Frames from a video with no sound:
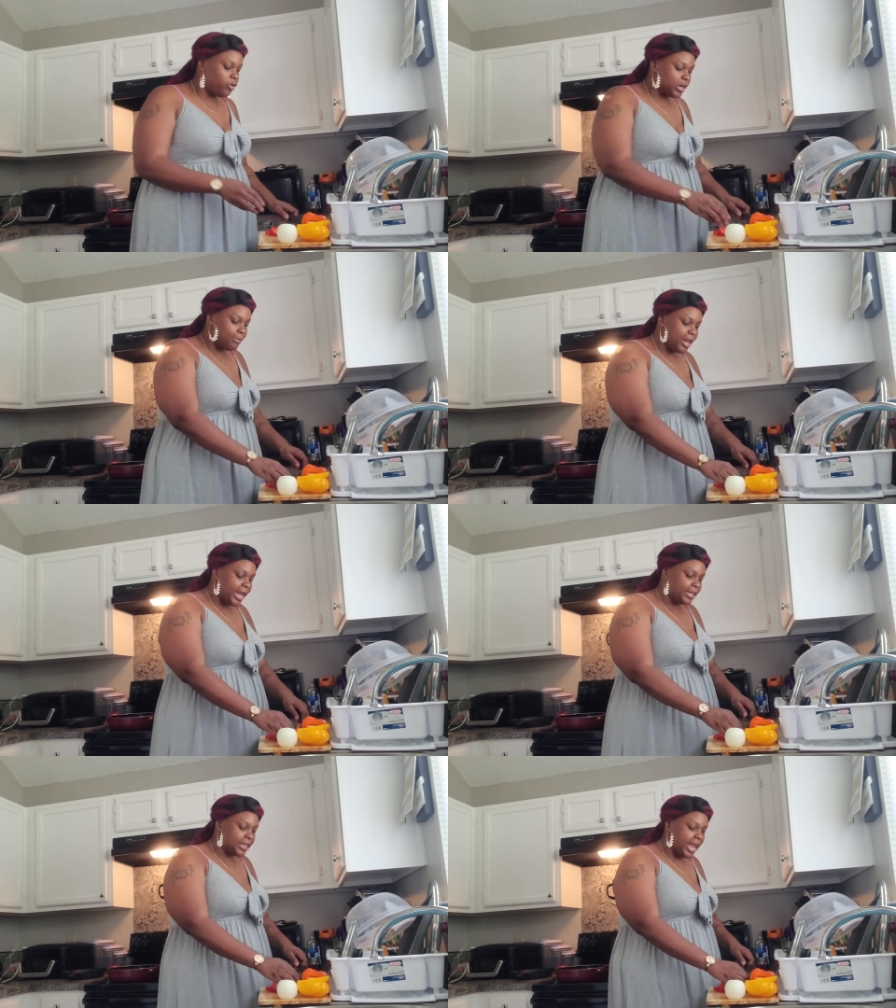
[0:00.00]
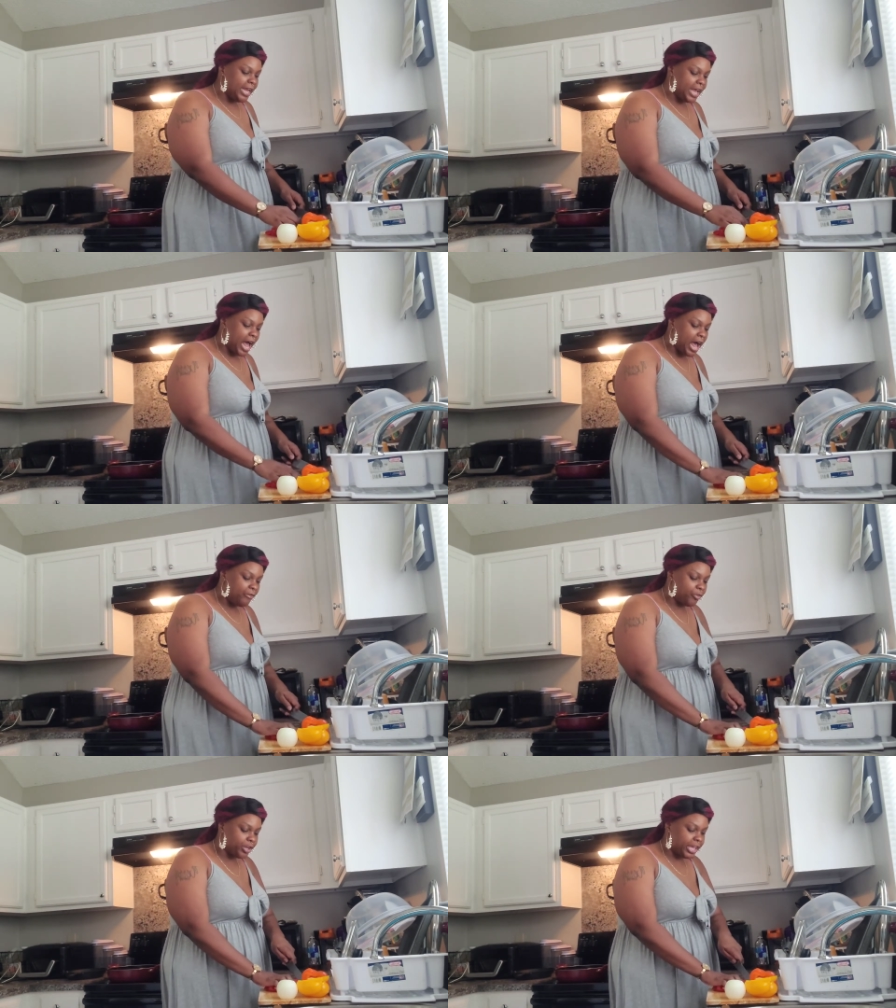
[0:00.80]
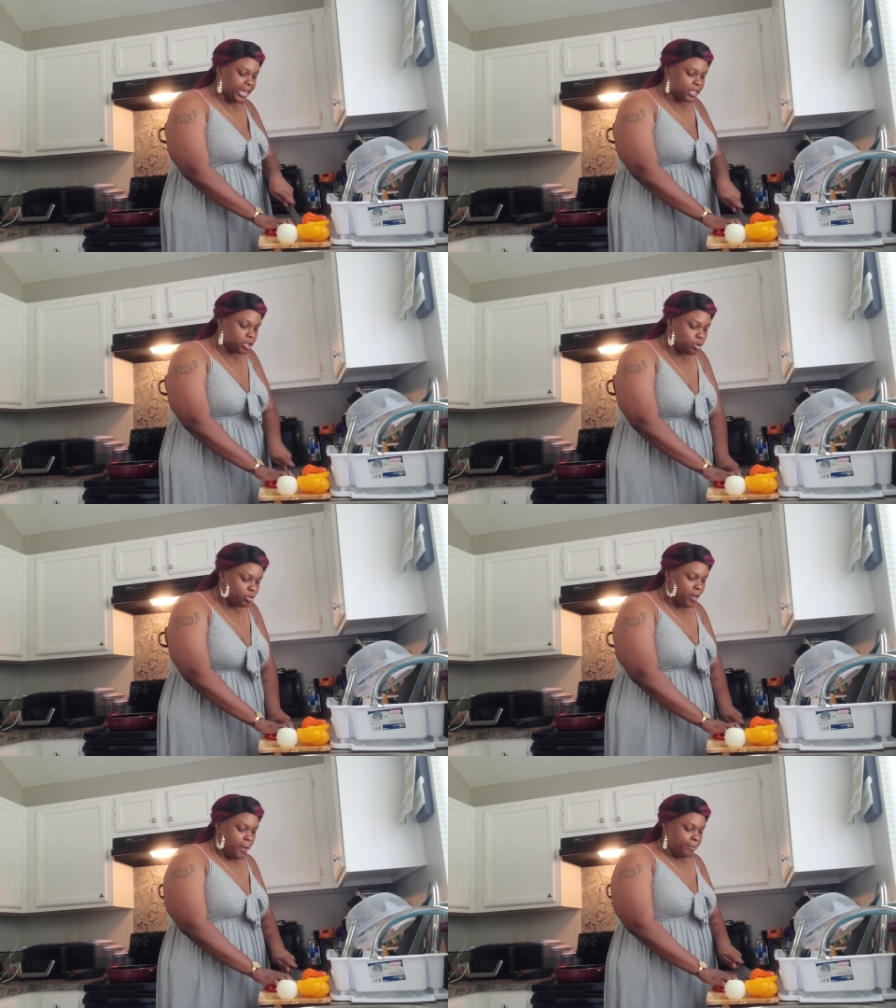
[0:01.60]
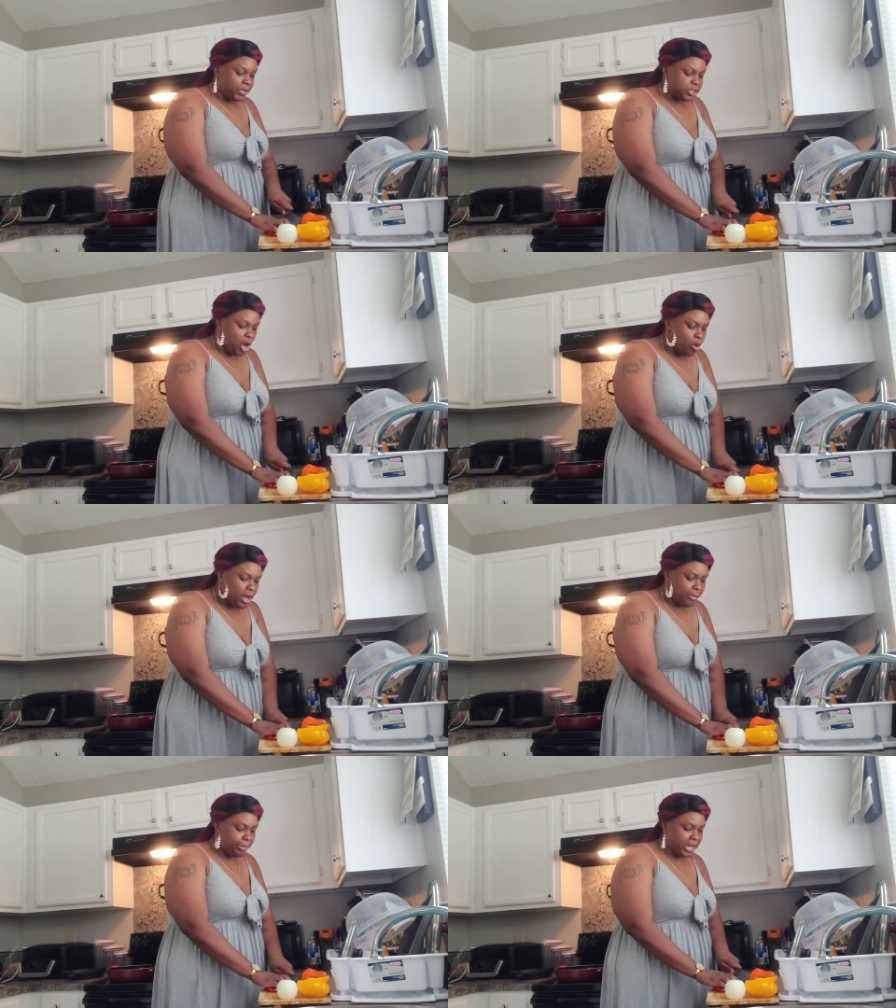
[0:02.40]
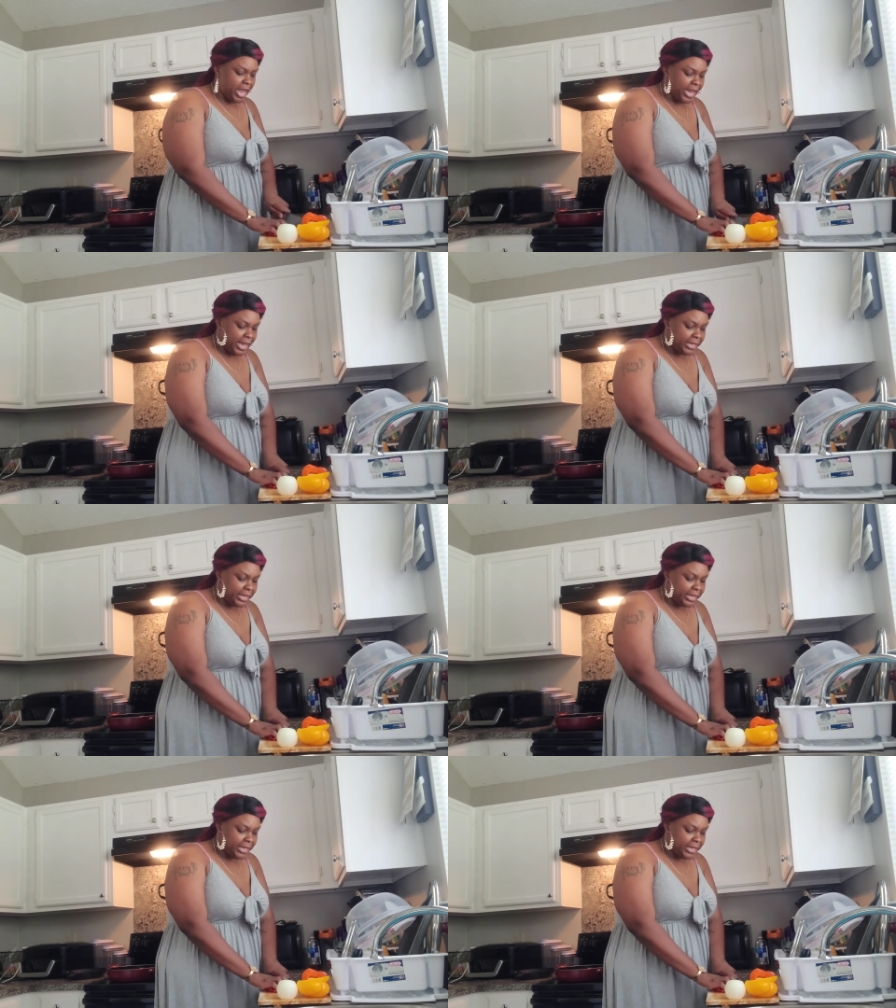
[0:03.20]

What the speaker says: And I'm like, thank God for kids who don't complain.